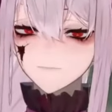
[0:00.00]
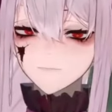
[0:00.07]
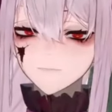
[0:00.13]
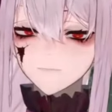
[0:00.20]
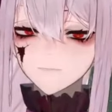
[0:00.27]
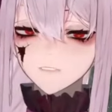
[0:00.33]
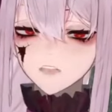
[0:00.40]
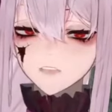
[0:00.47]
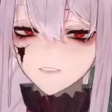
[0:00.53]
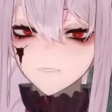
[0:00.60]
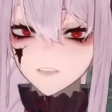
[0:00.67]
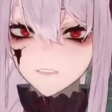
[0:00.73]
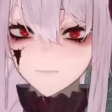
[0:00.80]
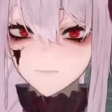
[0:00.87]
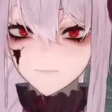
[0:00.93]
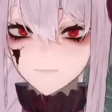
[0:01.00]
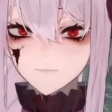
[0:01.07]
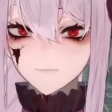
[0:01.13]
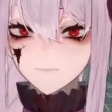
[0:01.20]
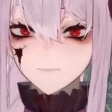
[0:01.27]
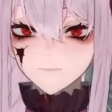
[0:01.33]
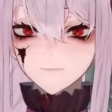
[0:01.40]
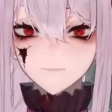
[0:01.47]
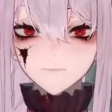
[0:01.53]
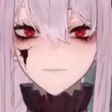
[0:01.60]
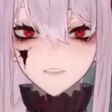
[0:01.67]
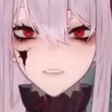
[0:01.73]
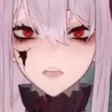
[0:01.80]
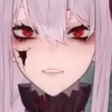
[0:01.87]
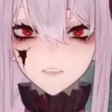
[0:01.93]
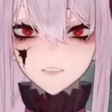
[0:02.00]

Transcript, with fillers: Hello, sir. Don't mind me.